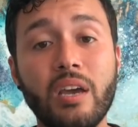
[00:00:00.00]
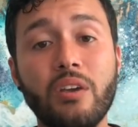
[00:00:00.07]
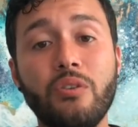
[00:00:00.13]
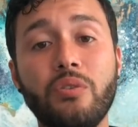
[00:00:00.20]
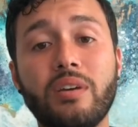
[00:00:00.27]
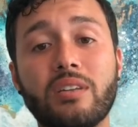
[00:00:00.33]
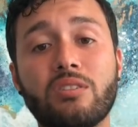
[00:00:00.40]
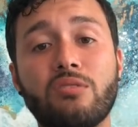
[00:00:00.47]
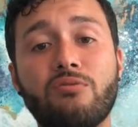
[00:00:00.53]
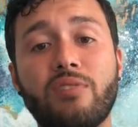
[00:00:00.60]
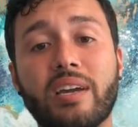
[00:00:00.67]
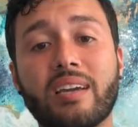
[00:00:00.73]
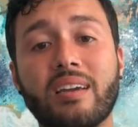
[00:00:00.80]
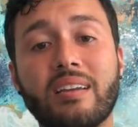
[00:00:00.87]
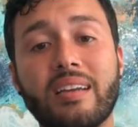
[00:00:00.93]
you get to
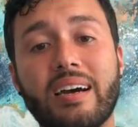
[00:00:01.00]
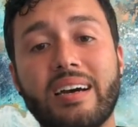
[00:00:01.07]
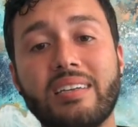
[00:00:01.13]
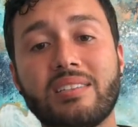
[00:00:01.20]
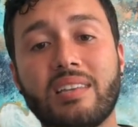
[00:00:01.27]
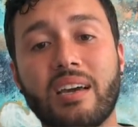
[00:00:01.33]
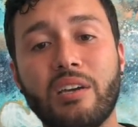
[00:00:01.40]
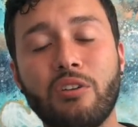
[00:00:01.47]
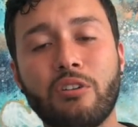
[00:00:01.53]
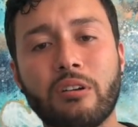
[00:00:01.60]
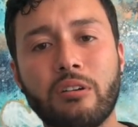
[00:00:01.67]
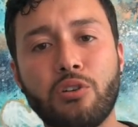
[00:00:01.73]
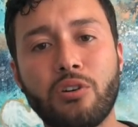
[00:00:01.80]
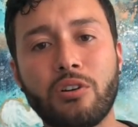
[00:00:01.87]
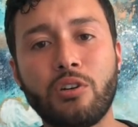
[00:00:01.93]
recognize that you're
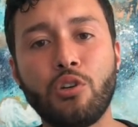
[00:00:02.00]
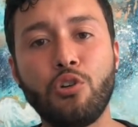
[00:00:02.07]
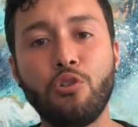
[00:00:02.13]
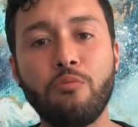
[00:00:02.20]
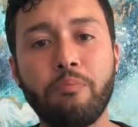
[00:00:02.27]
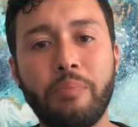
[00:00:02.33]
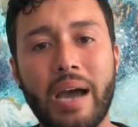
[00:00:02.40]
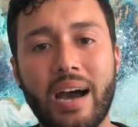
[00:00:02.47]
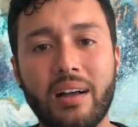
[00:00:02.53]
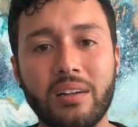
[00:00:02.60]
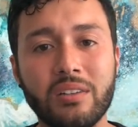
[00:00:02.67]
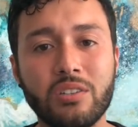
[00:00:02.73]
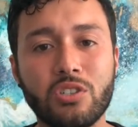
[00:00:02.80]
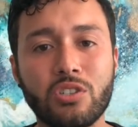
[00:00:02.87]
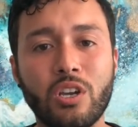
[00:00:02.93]
you're a new,
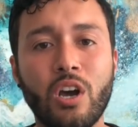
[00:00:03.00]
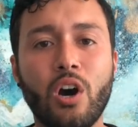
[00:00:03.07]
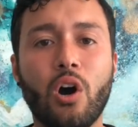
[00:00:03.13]
balanced,